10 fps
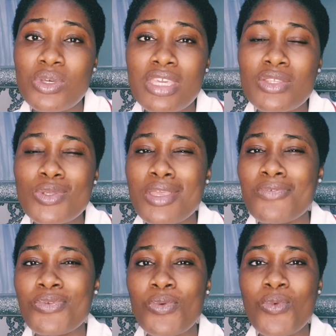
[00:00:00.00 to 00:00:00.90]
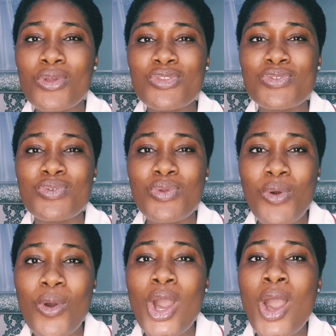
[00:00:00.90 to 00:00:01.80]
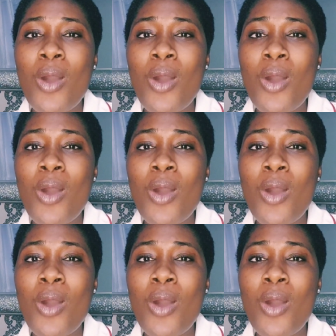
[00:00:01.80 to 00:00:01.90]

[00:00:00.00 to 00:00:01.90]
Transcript: Okay, so if you want to know